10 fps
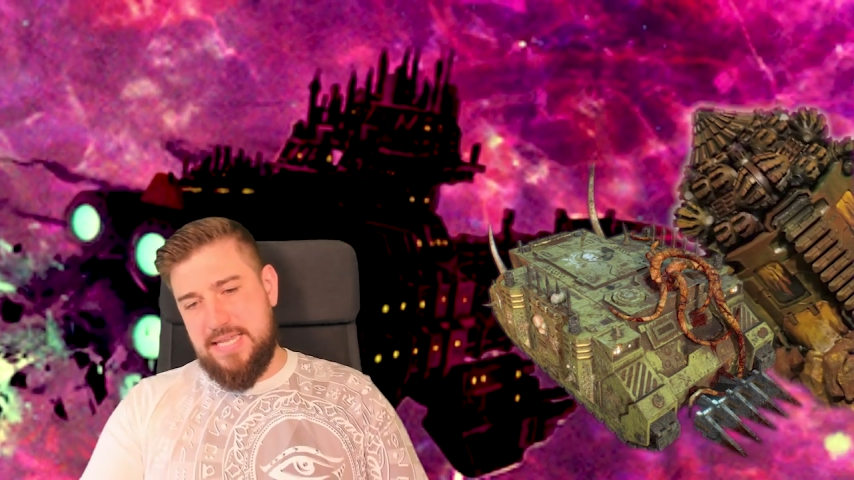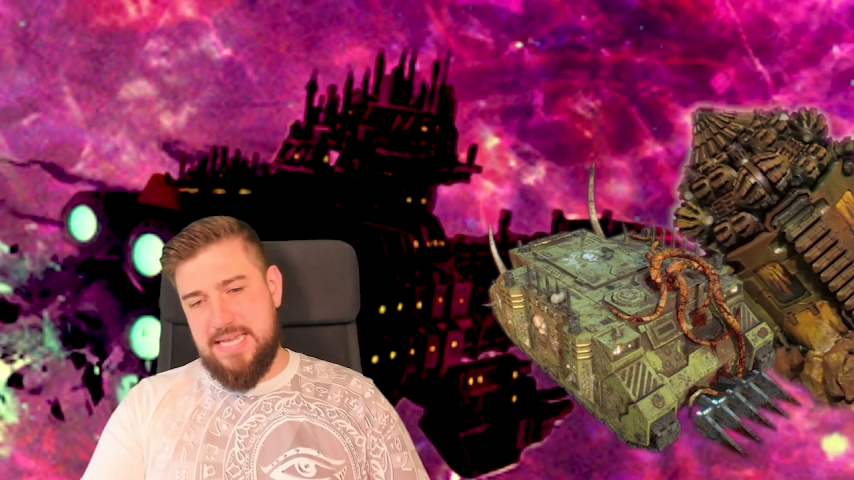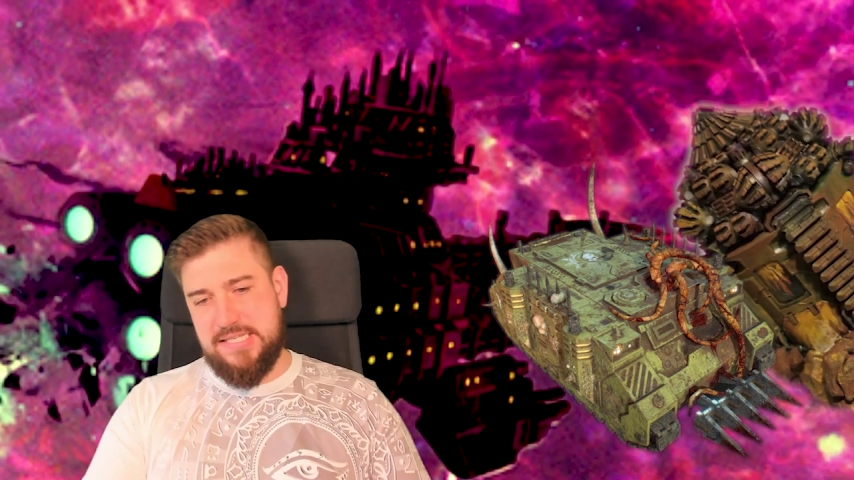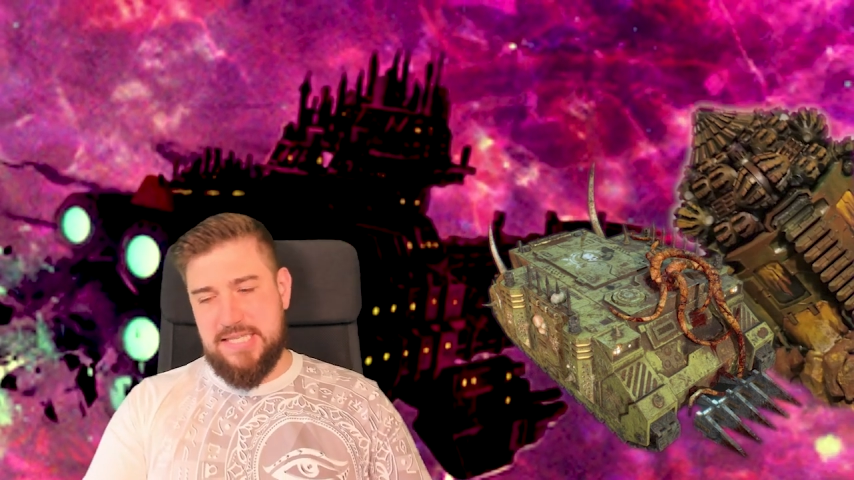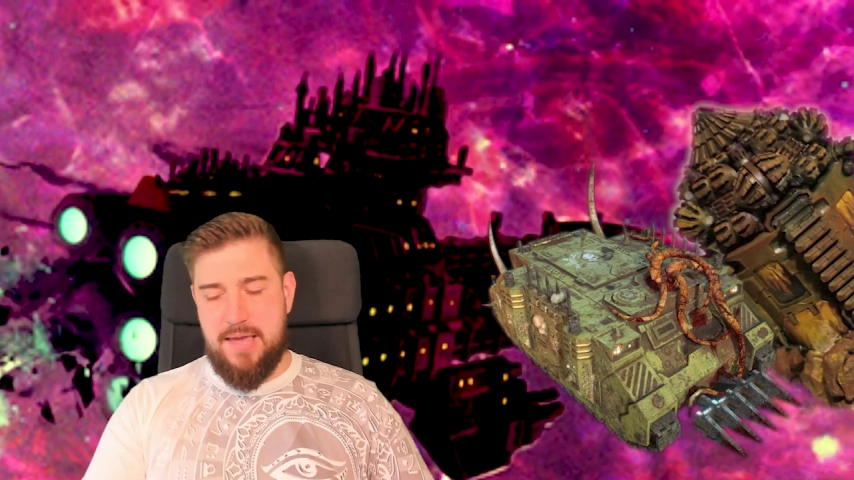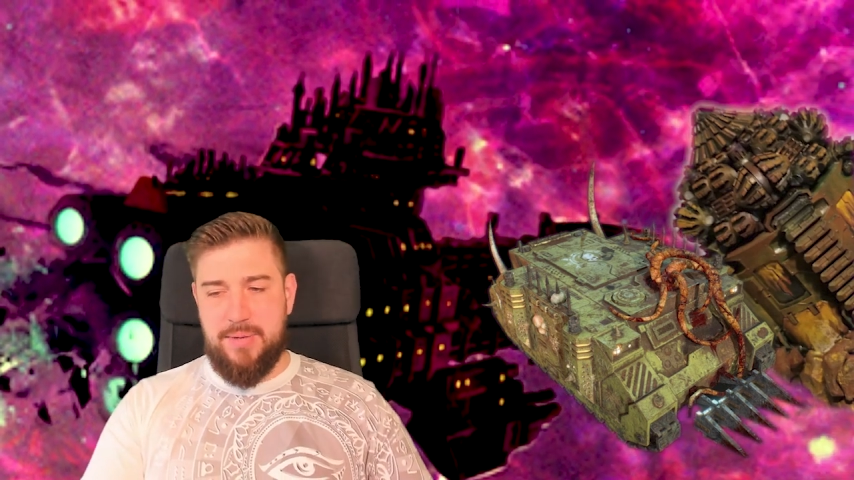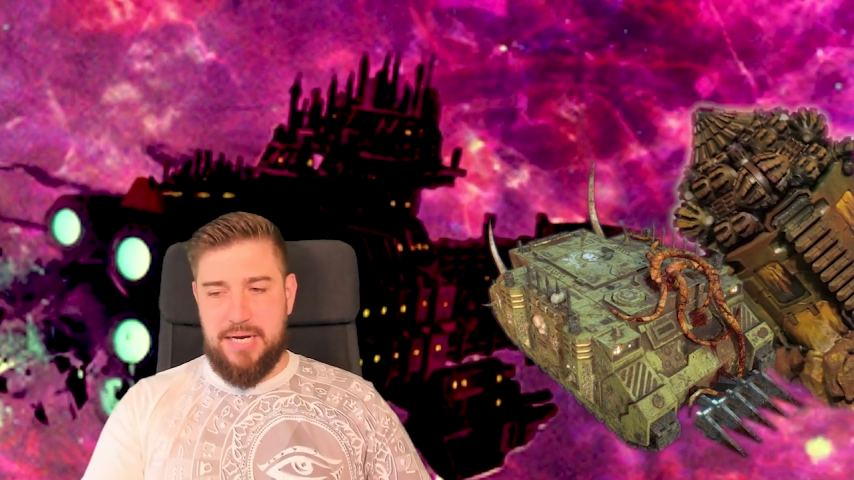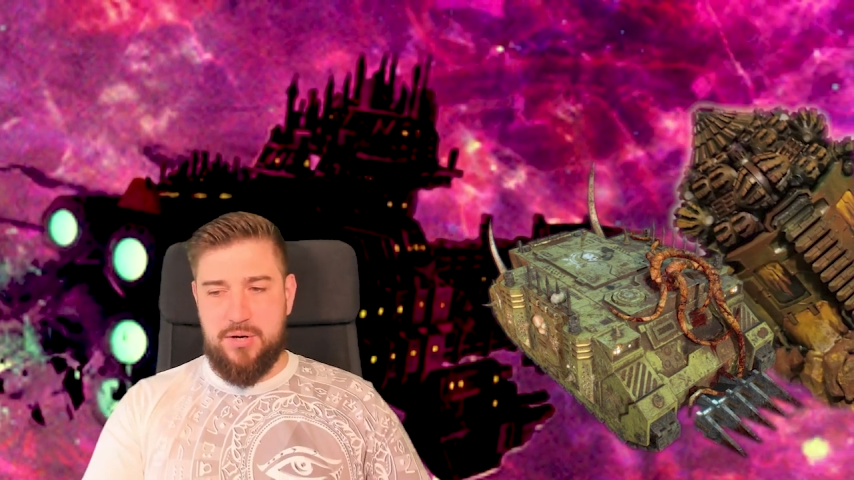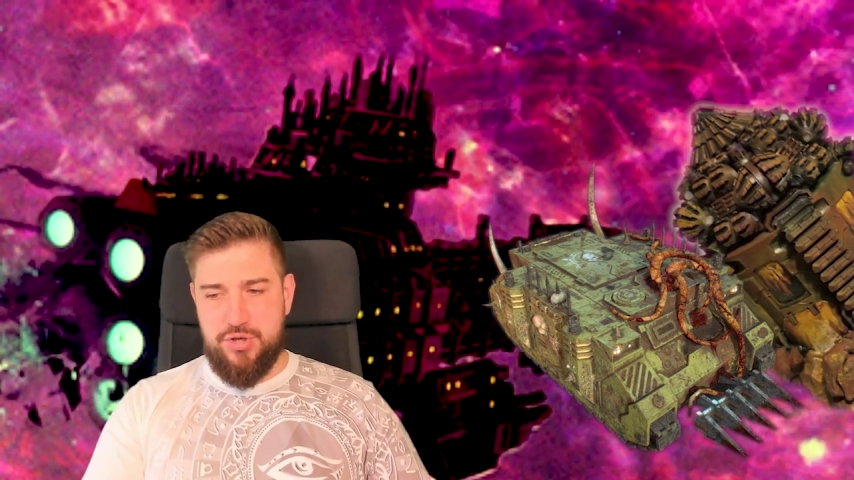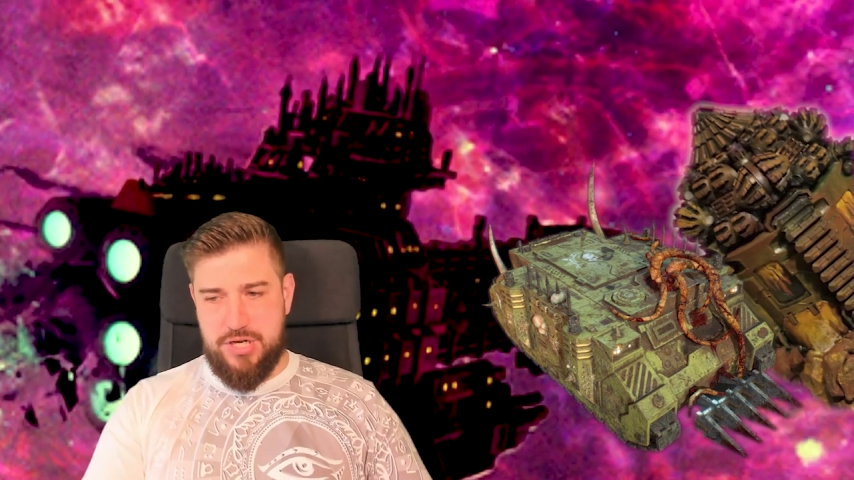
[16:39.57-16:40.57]
in yesterday, but
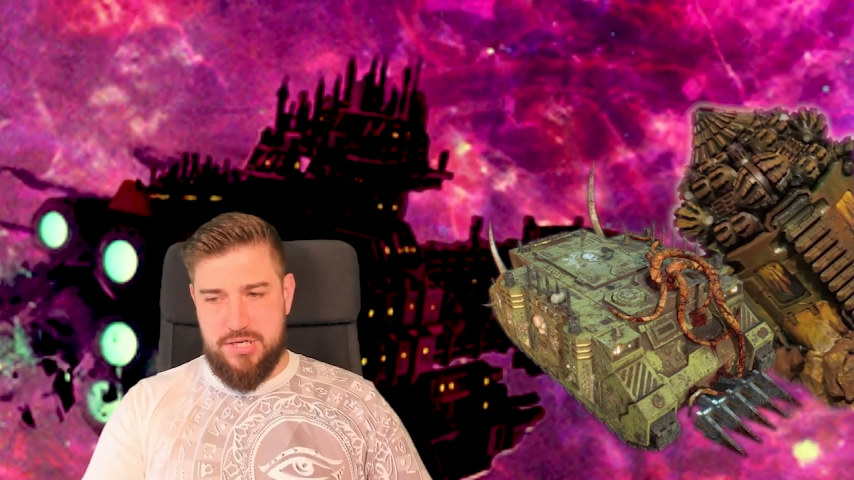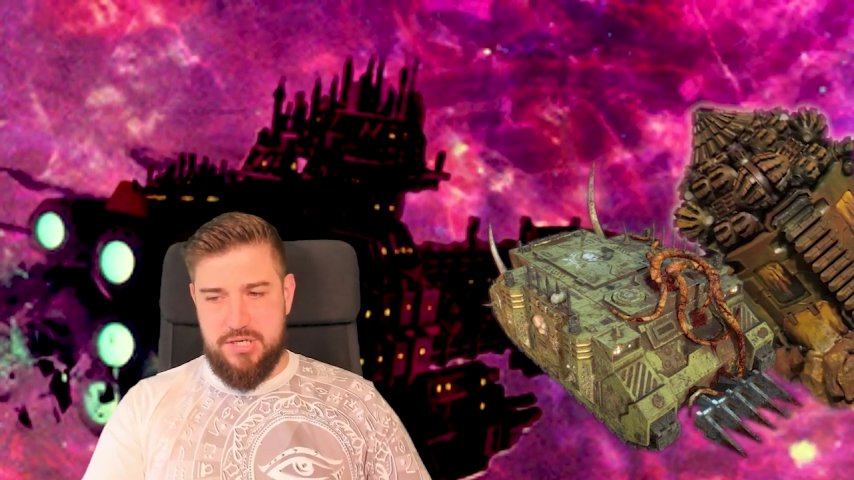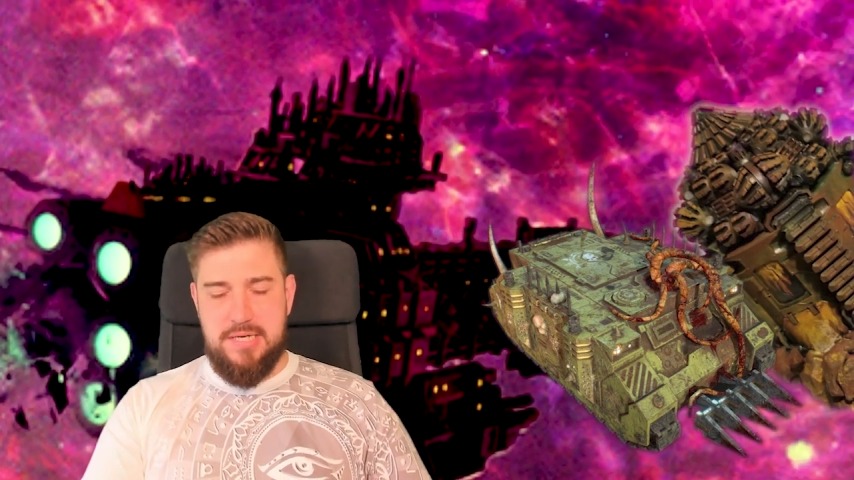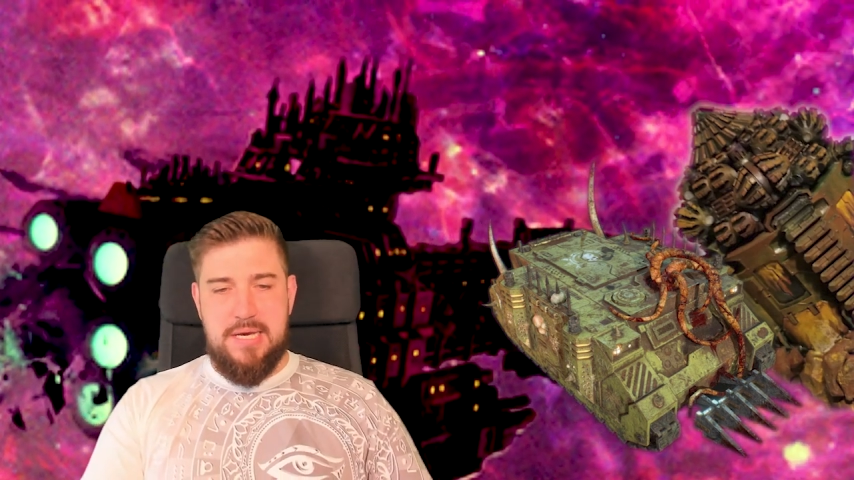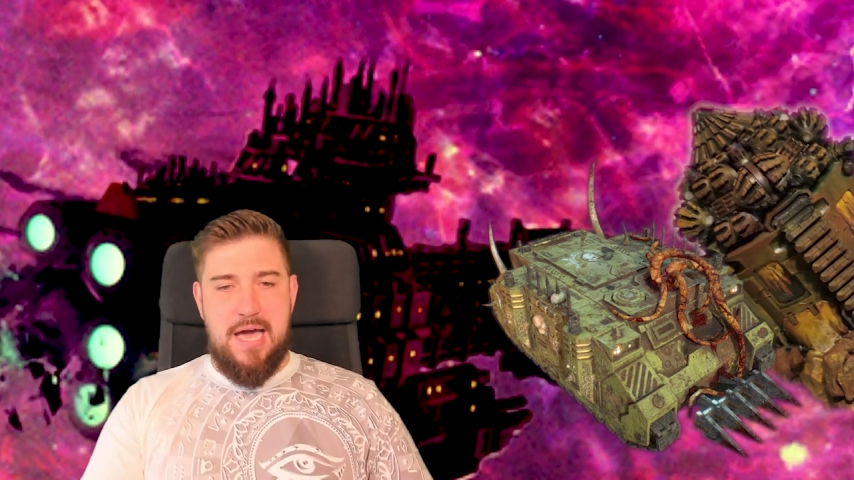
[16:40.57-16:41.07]
I couldn't.